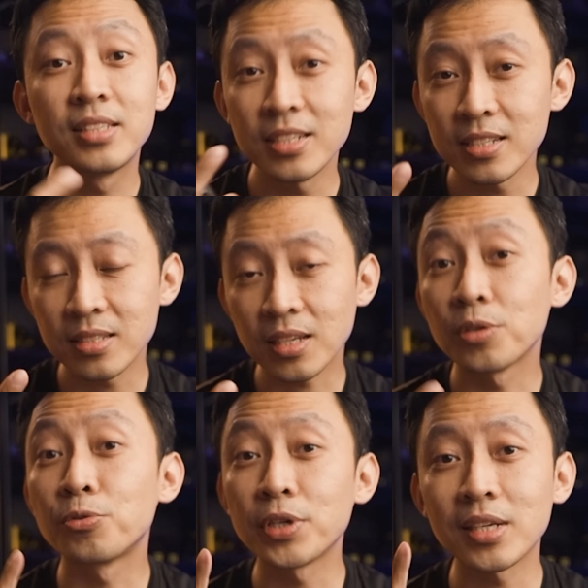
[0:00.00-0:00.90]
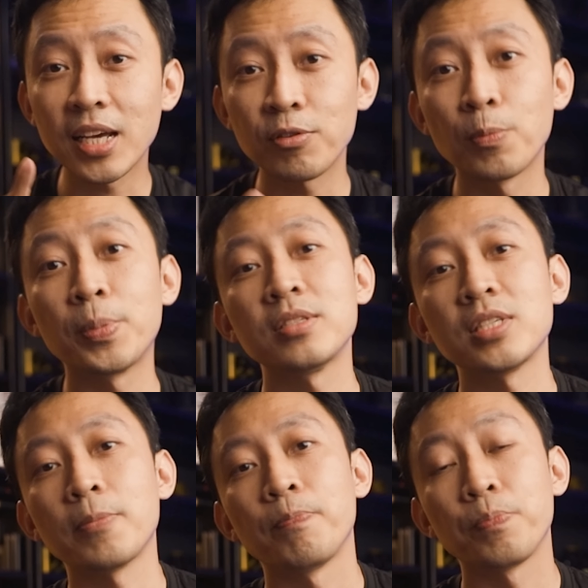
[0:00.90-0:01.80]
This in real life opens
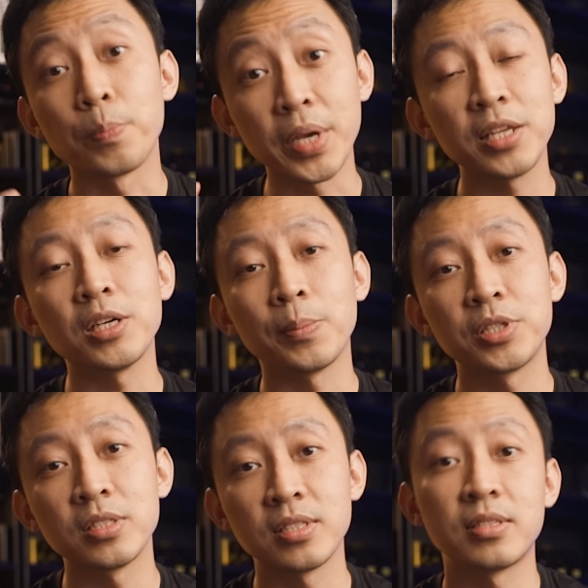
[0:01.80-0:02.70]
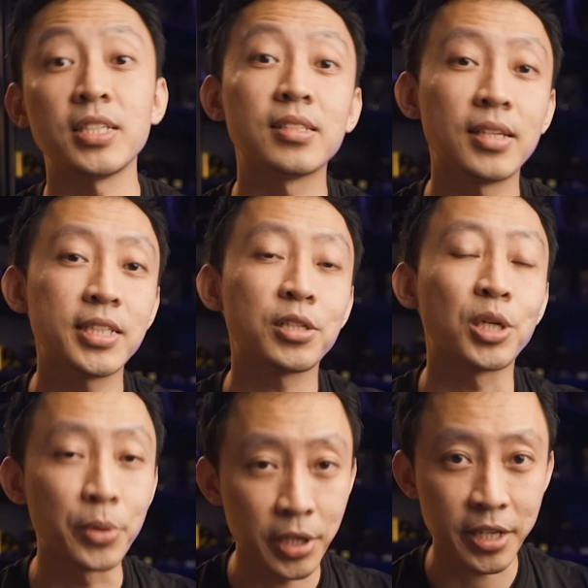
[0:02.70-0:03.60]
up many options in signaling and
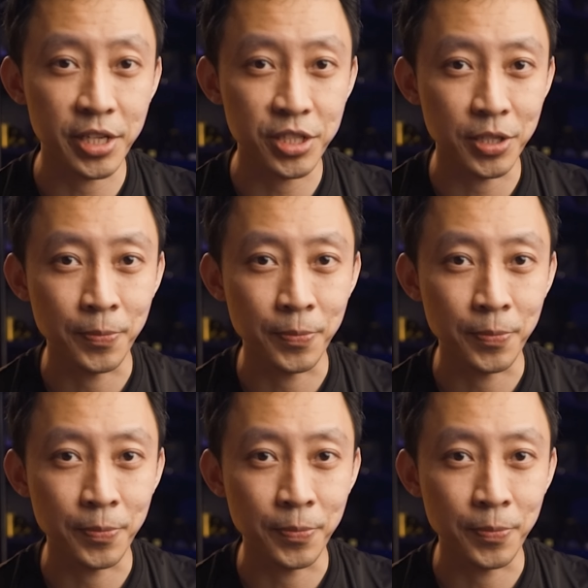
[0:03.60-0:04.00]
communication.